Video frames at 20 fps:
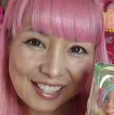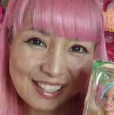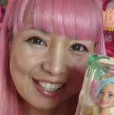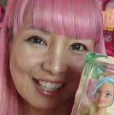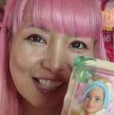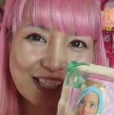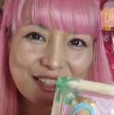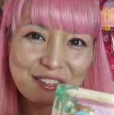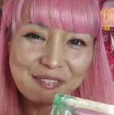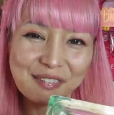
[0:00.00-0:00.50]

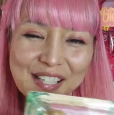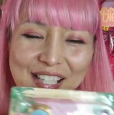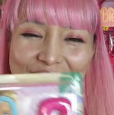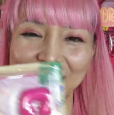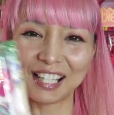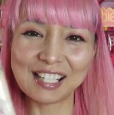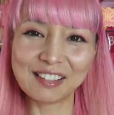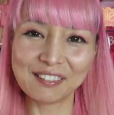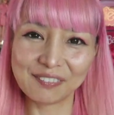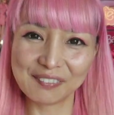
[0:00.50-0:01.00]
That's why
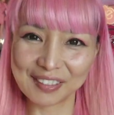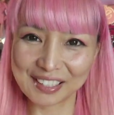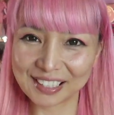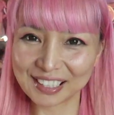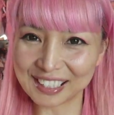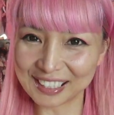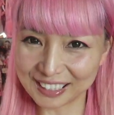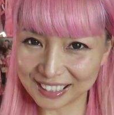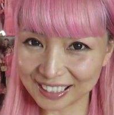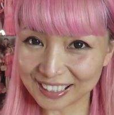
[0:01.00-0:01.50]
I
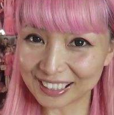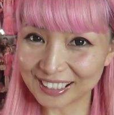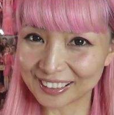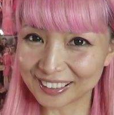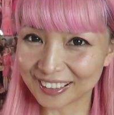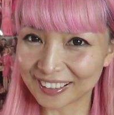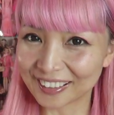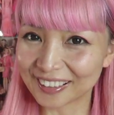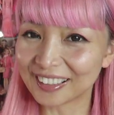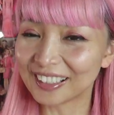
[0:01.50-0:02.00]
really needed
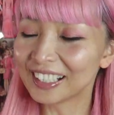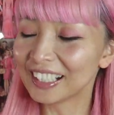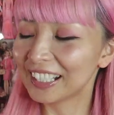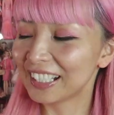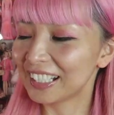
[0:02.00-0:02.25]
her.